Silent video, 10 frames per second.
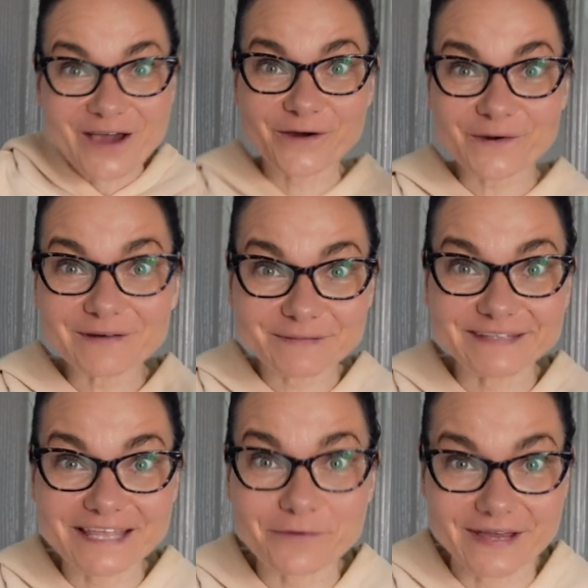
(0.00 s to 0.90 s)
Who will
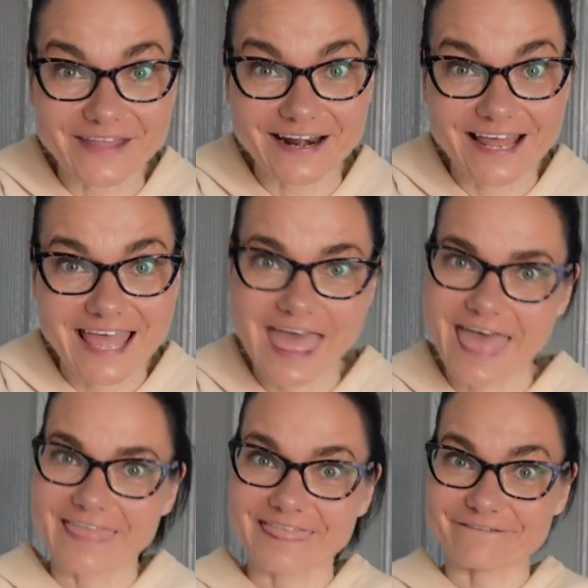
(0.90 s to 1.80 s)
be the winner?
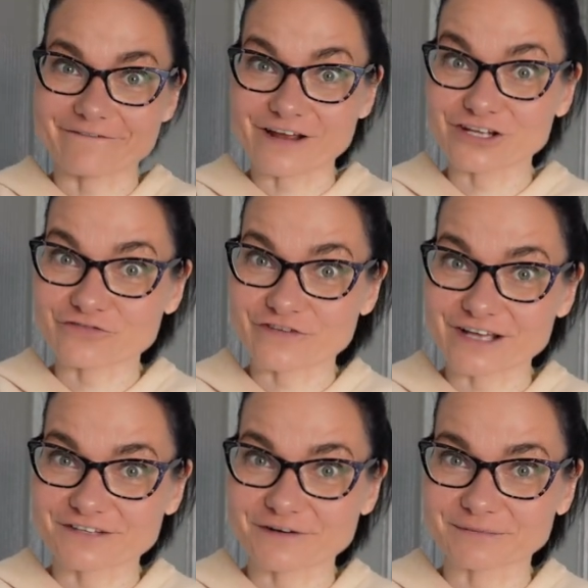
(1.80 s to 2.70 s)
The French
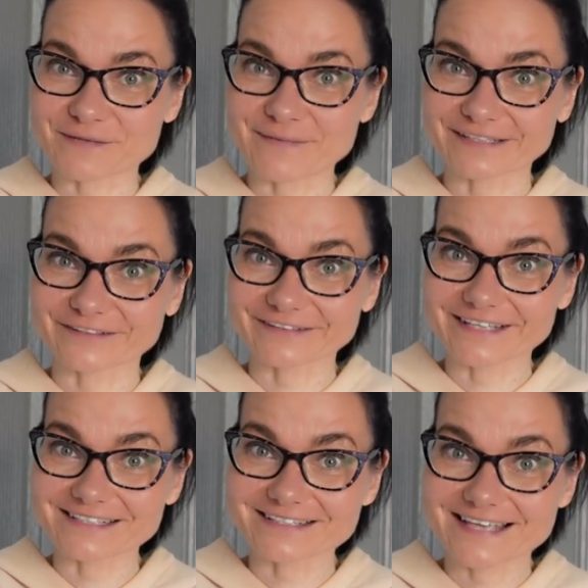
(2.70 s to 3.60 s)
fries from the
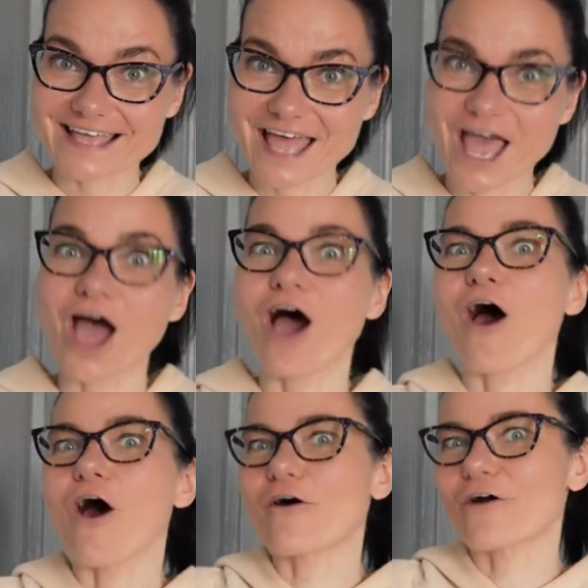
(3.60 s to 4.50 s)
McDonald's
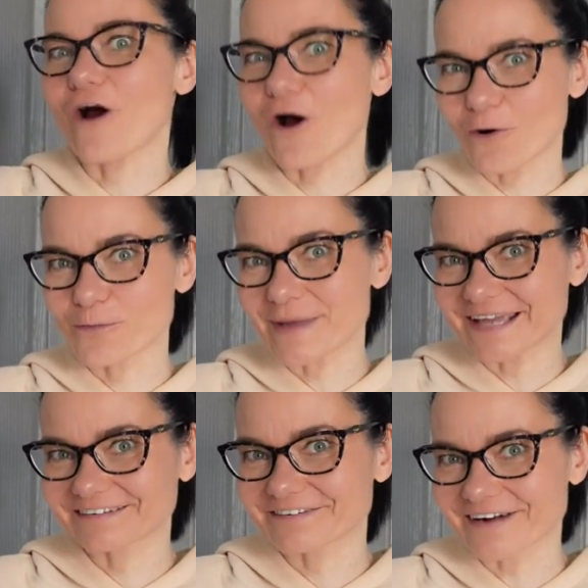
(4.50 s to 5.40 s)
or
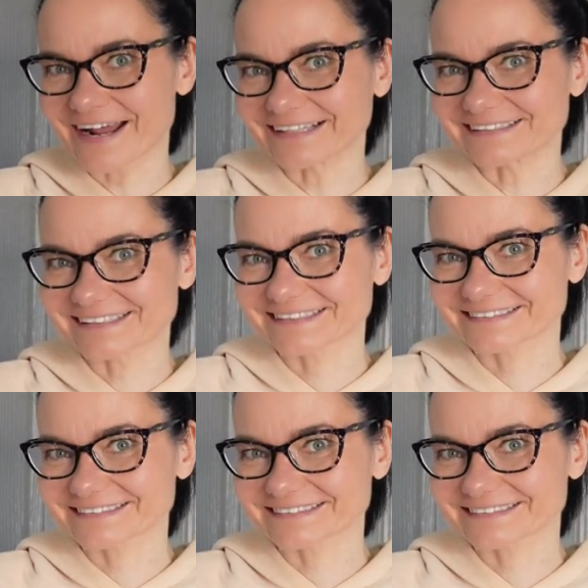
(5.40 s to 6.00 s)
homemade fries?